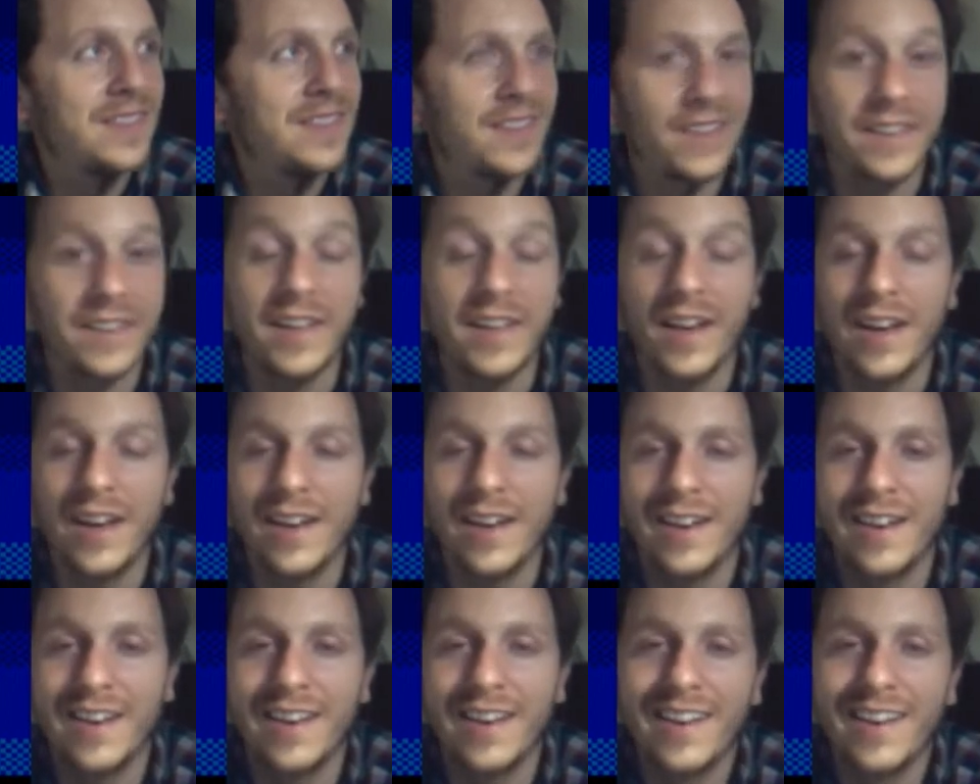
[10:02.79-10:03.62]

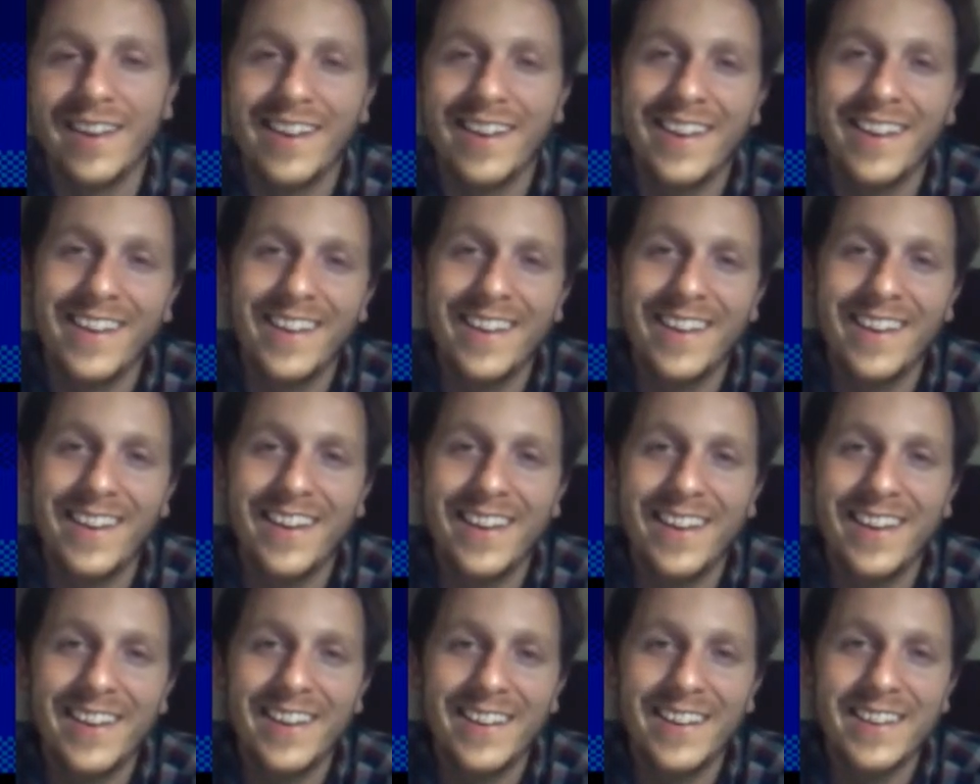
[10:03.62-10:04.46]

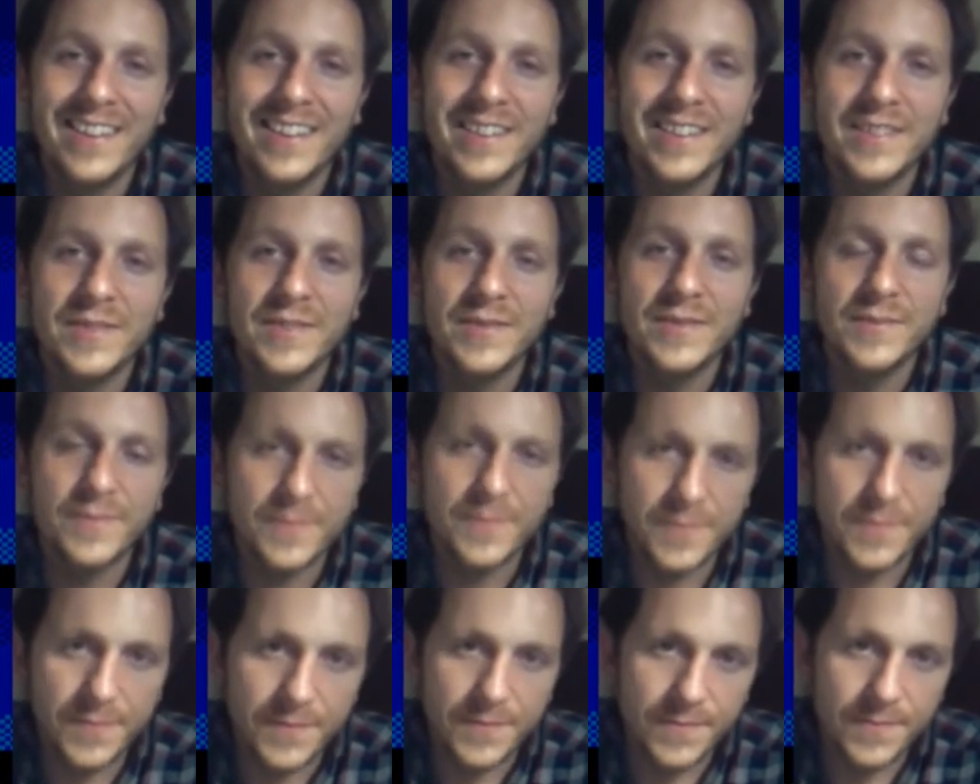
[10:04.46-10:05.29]

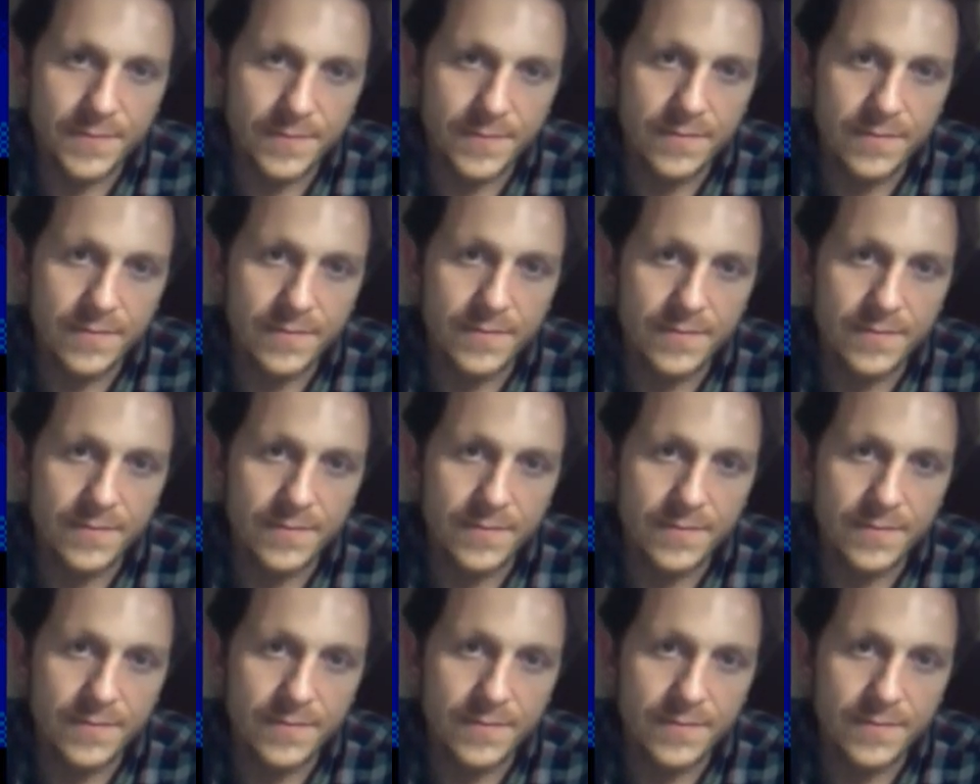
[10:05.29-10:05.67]
The person shown says nothing.